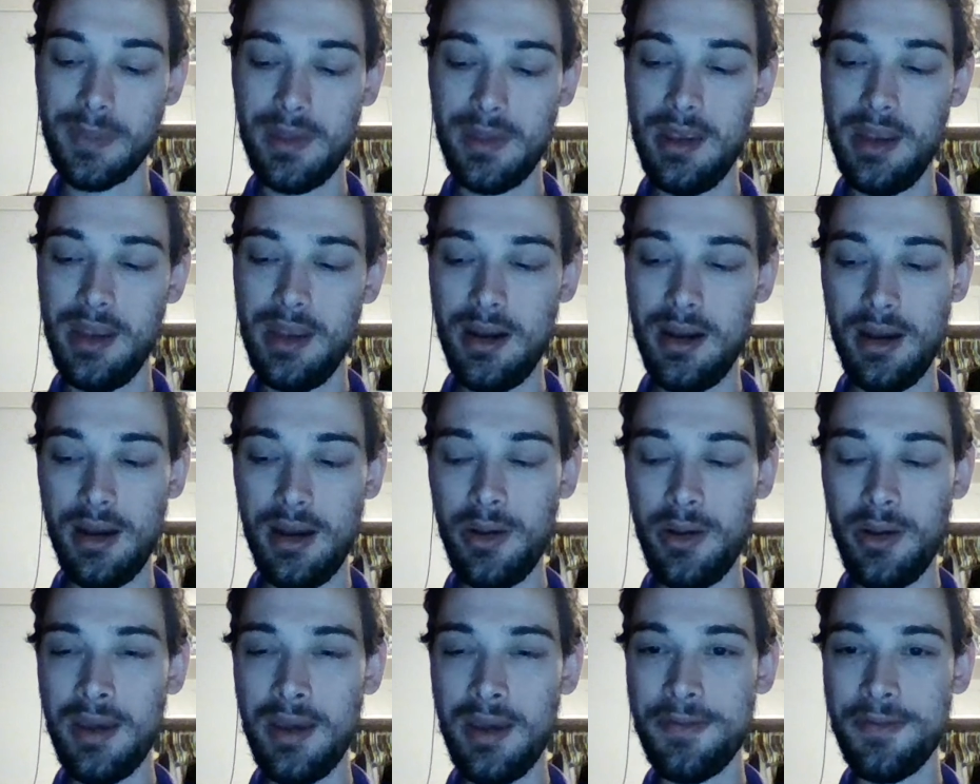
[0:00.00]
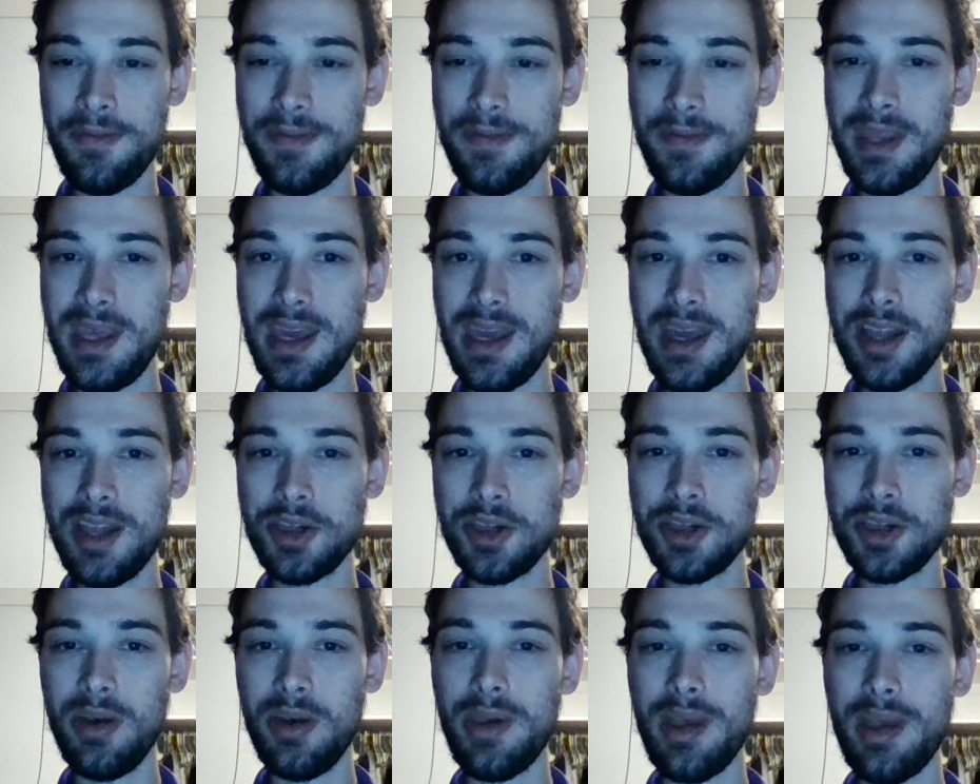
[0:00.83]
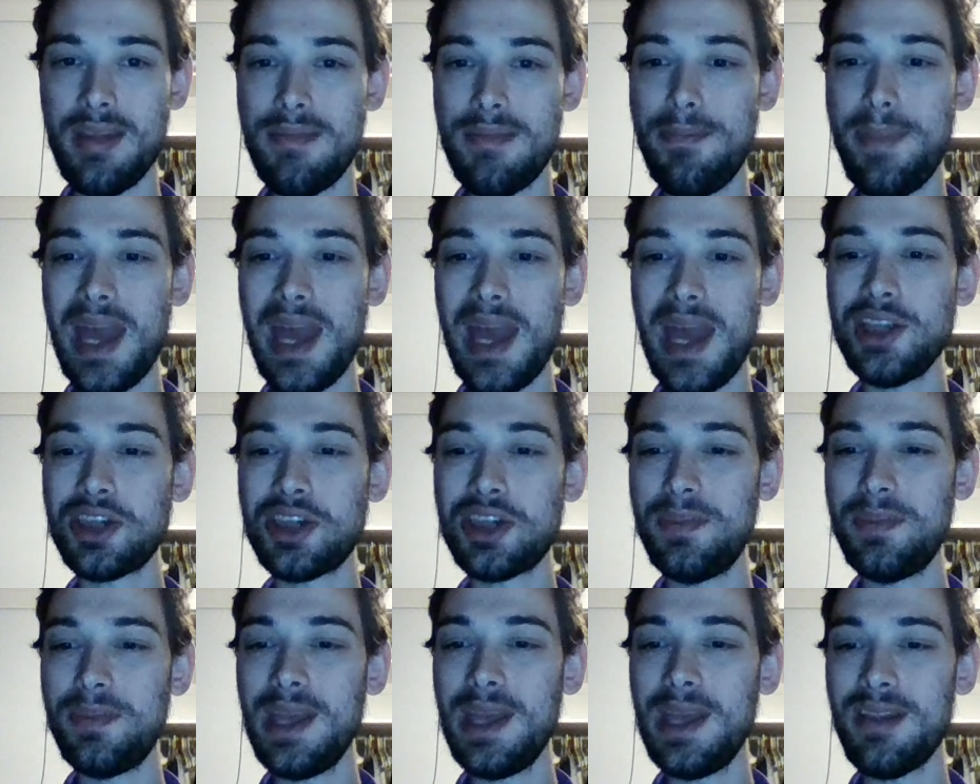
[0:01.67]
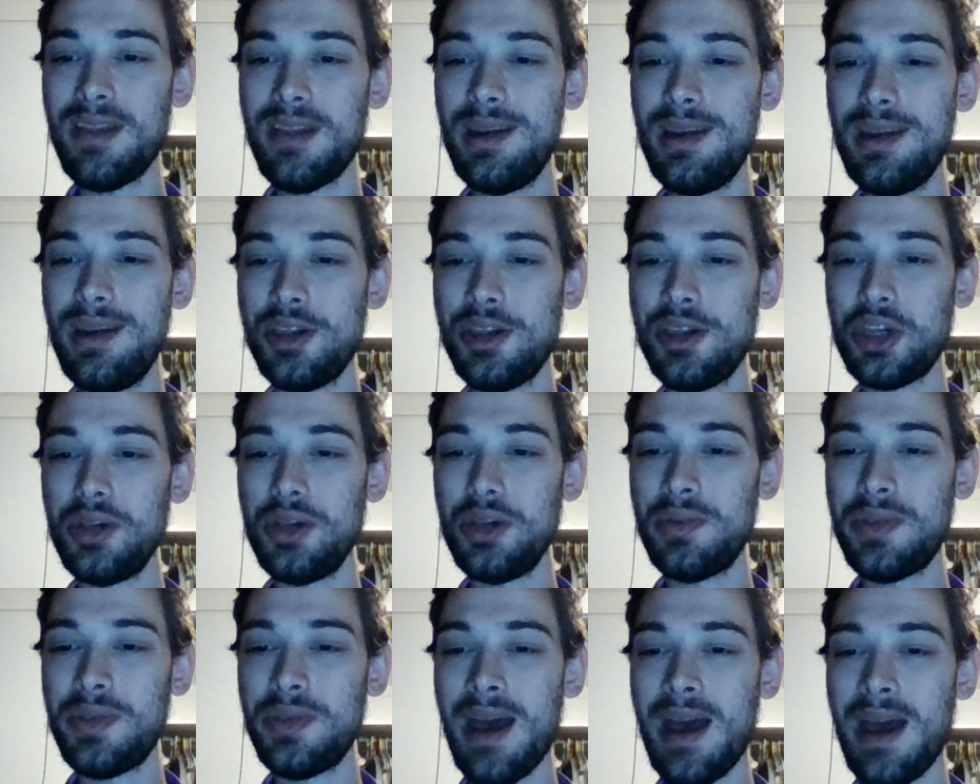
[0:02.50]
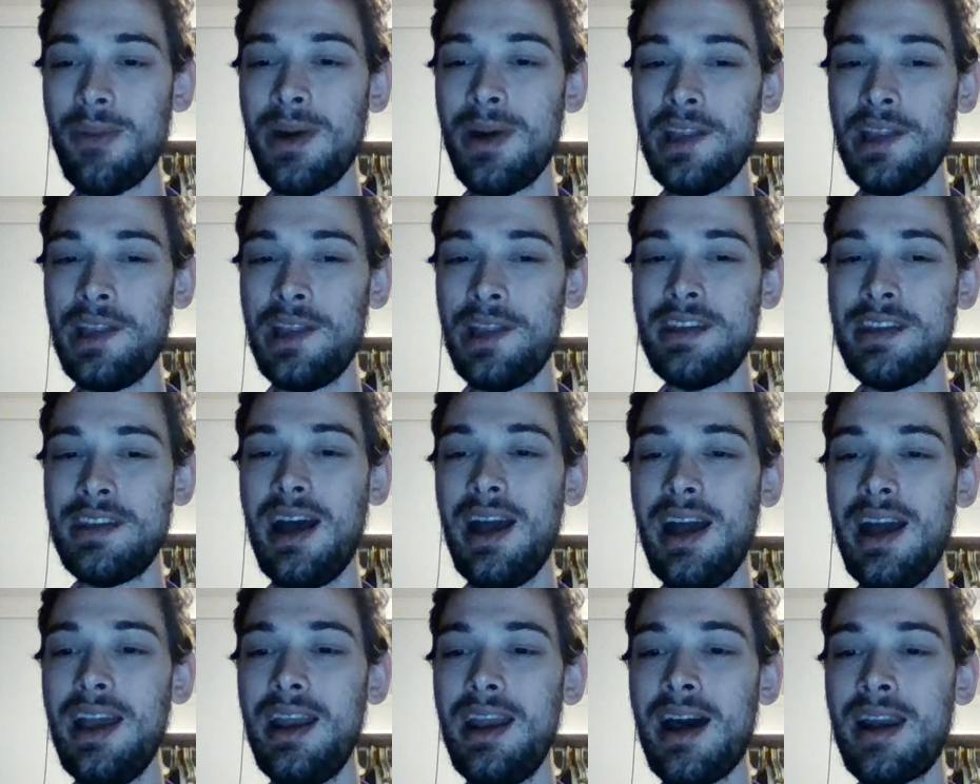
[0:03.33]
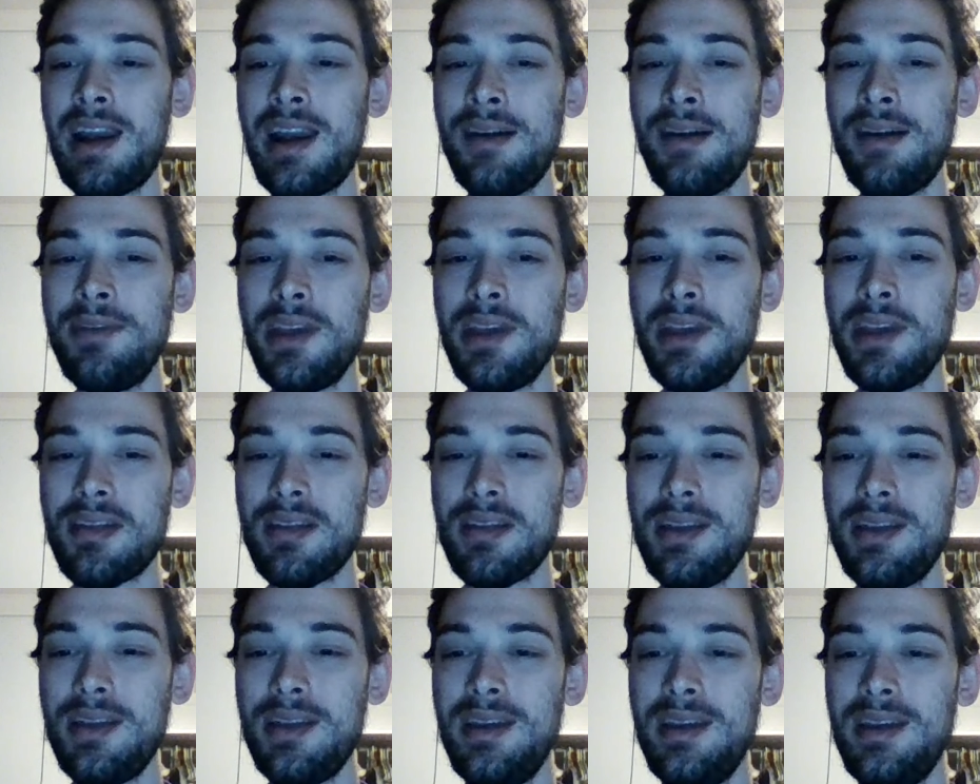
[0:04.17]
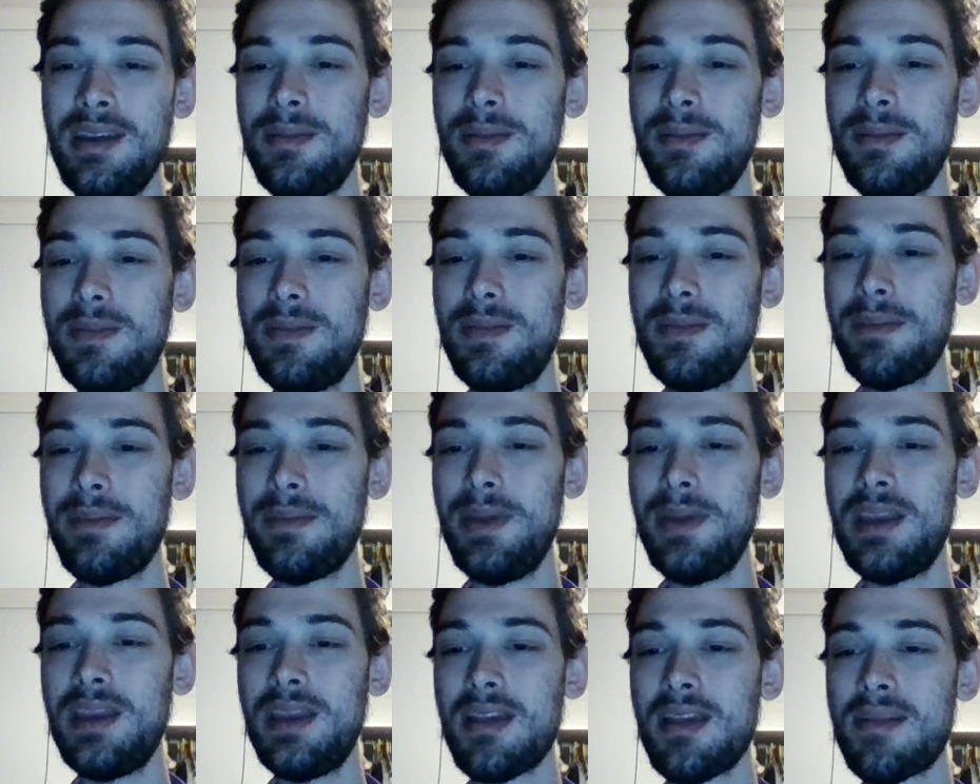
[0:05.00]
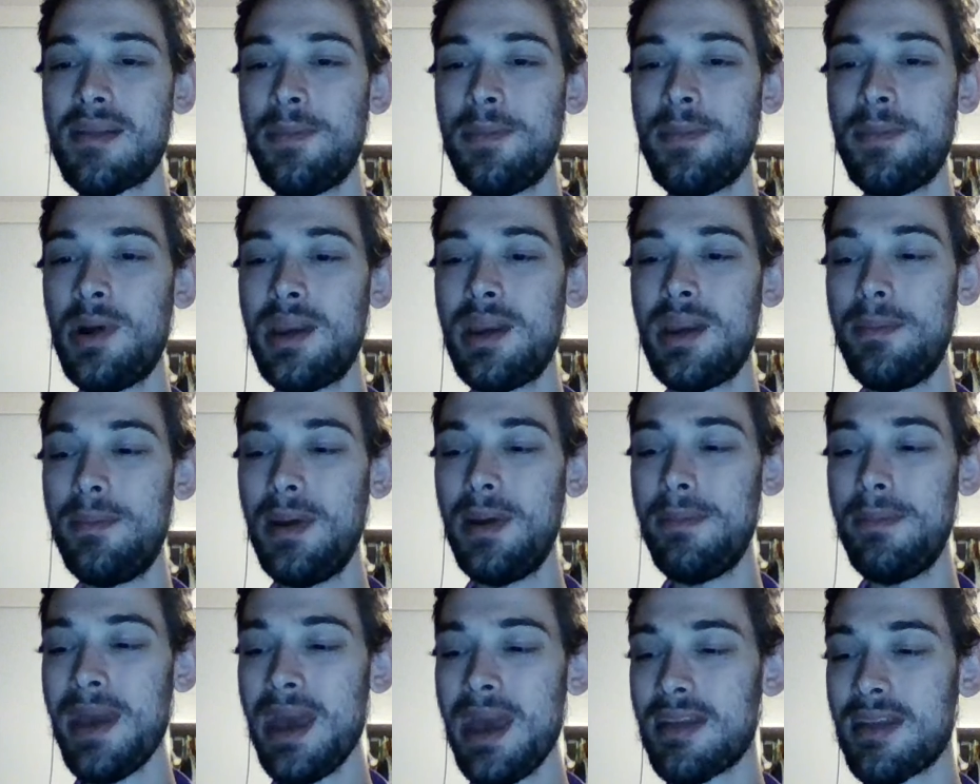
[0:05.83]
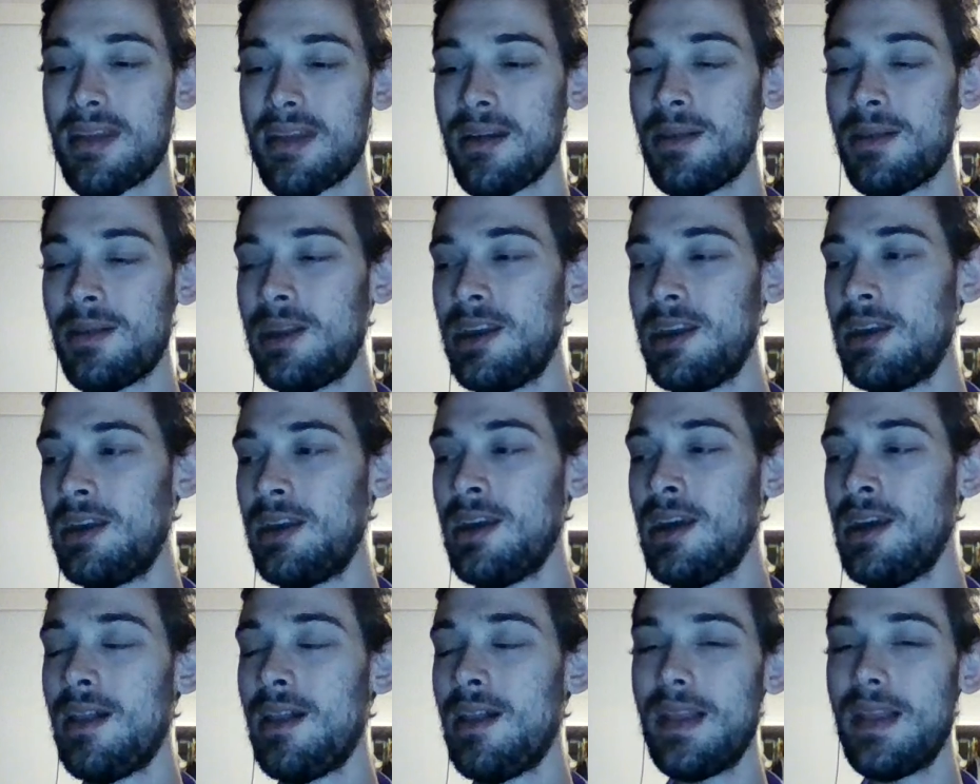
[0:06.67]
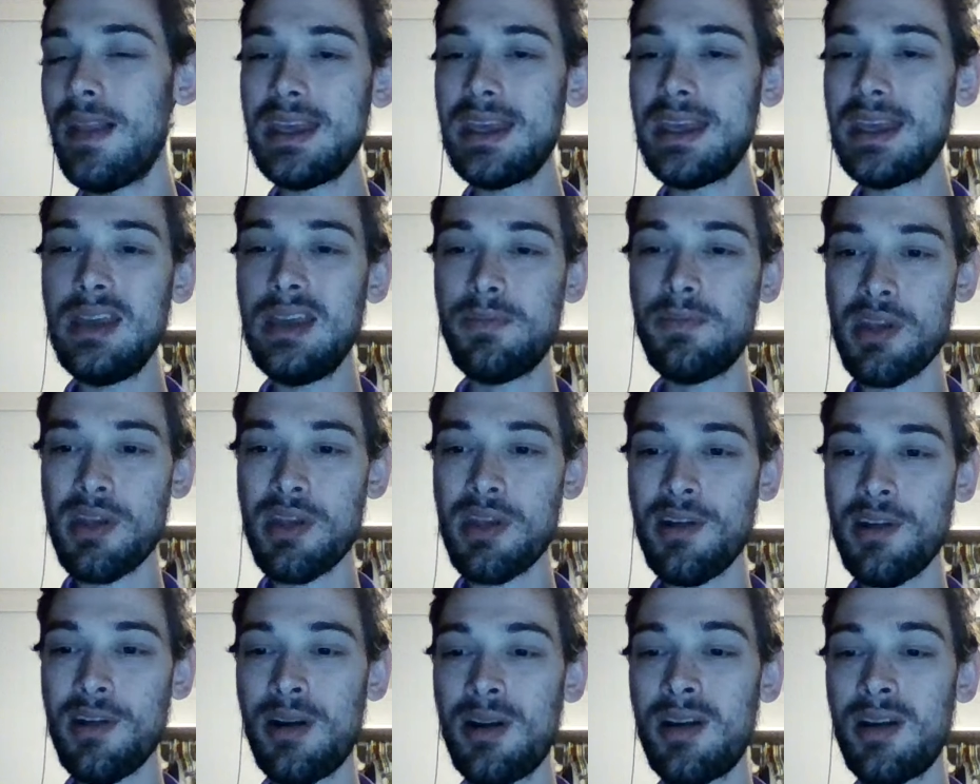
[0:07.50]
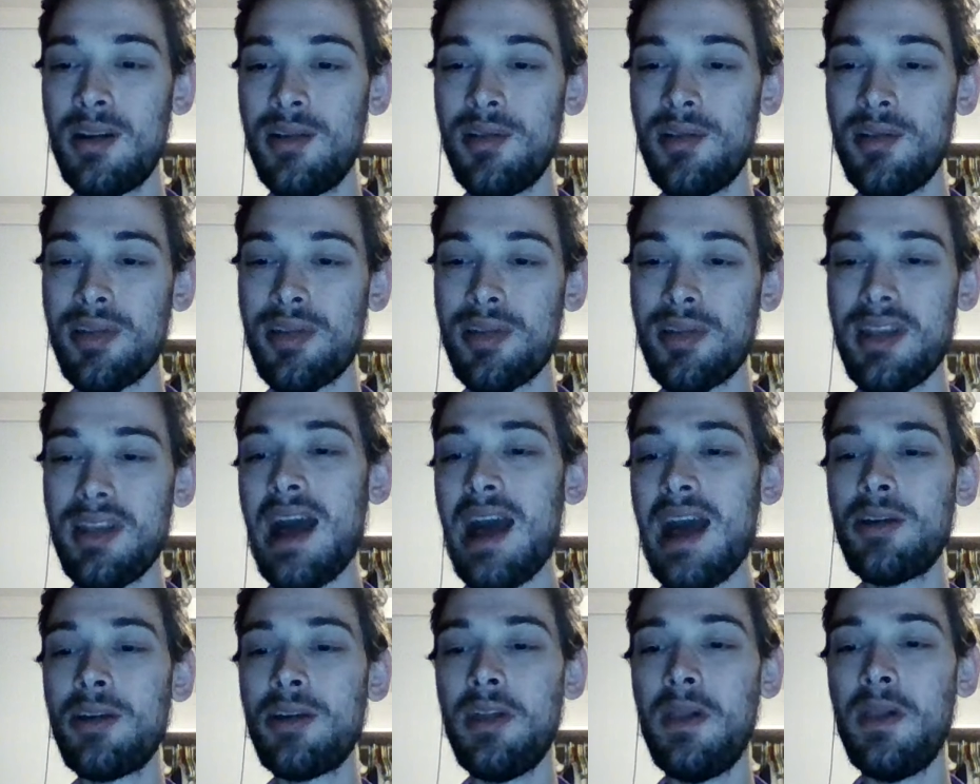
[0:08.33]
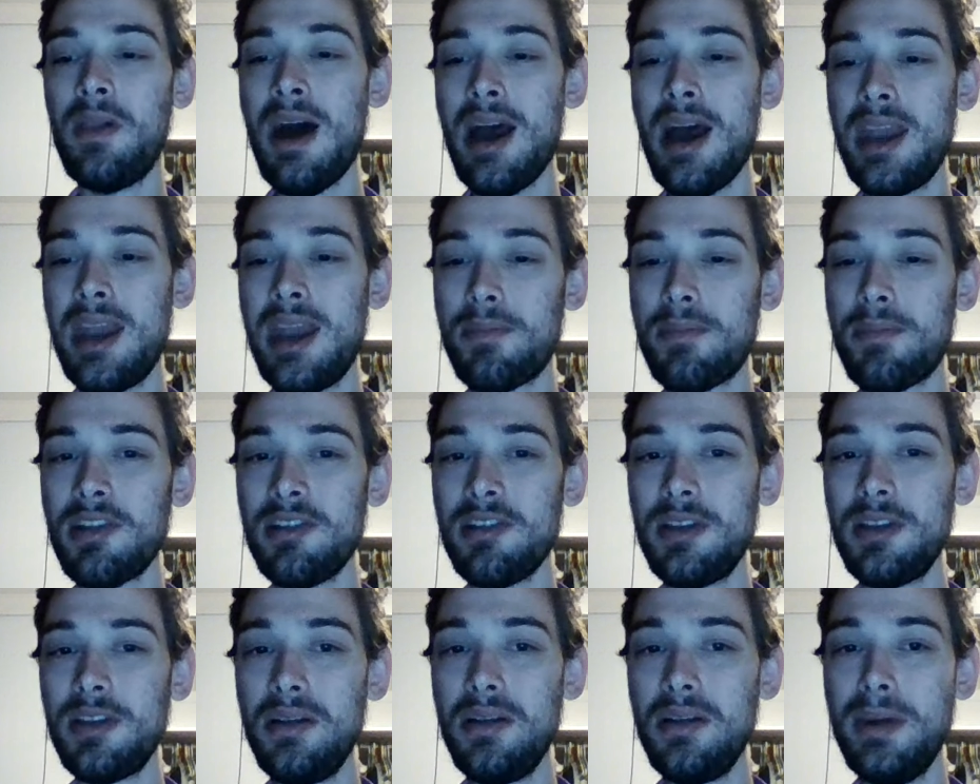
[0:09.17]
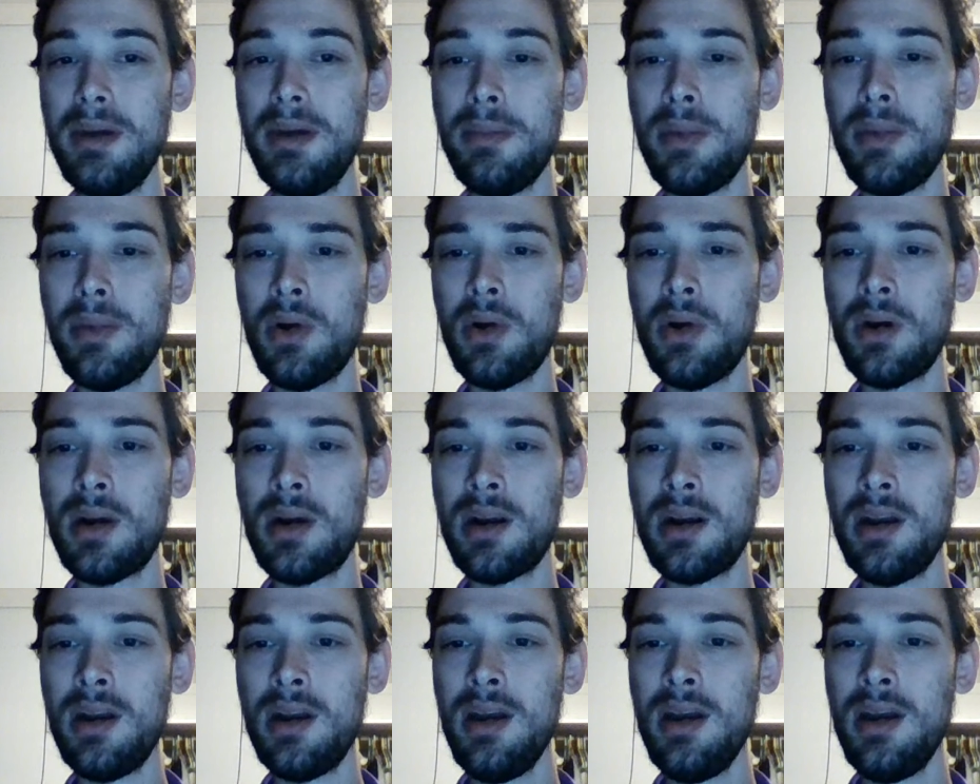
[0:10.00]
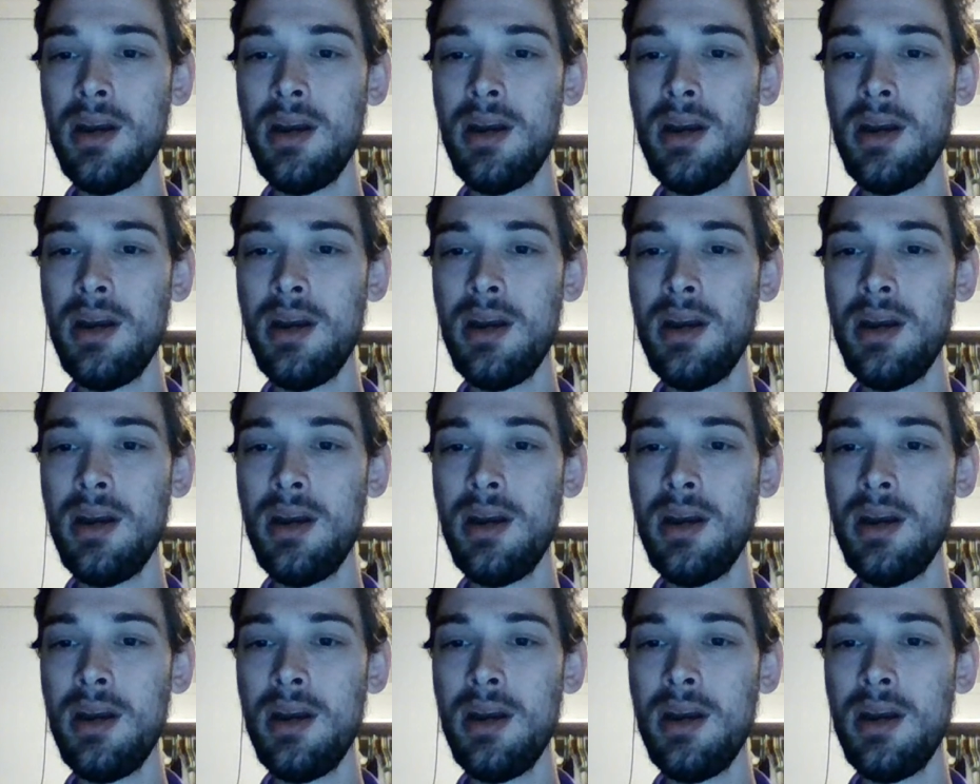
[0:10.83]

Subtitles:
If D'Angelo gets benched because he didn't shoot that well tonight, I'd obviously like be disappointed. But basically, like keep the starters, stagger the lineups a little bit more.